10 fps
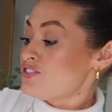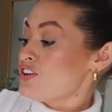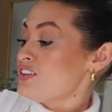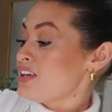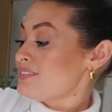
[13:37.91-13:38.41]
I
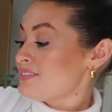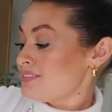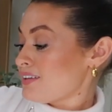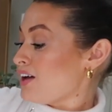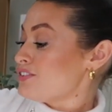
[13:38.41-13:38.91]
just think it's
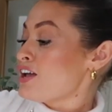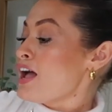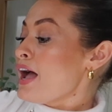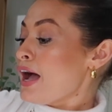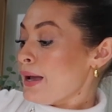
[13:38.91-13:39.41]
such
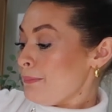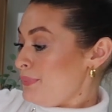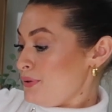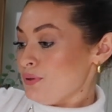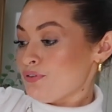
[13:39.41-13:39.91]
a
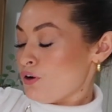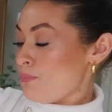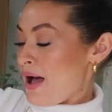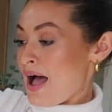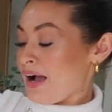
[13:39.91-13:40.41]
beautiful
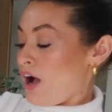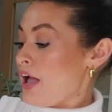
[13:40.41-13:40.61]
bag.